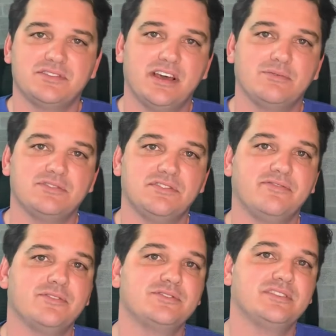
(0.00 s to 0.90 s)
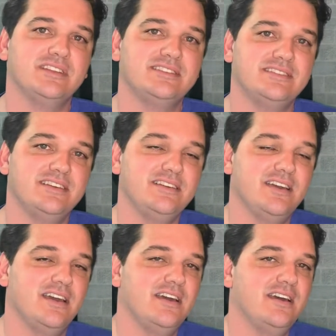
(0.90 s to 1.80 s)
That was the first
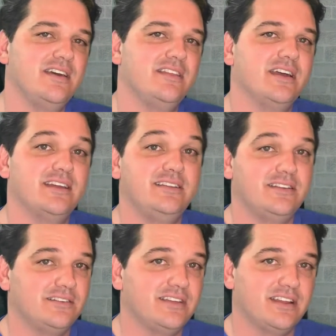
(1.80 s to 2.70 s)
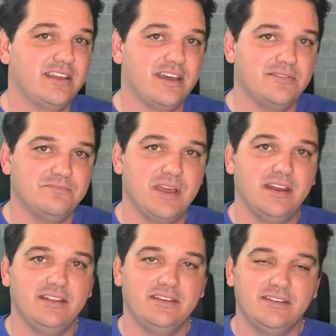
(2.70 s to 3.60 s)
listing that I did on that account, and
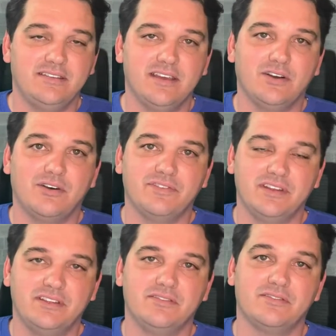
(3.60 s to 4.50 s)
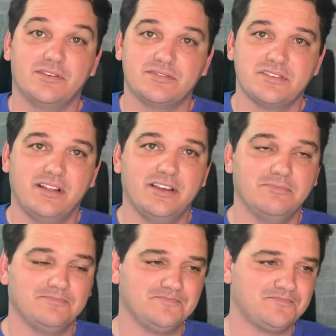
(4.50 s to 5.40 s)
it did take off. It did start selling.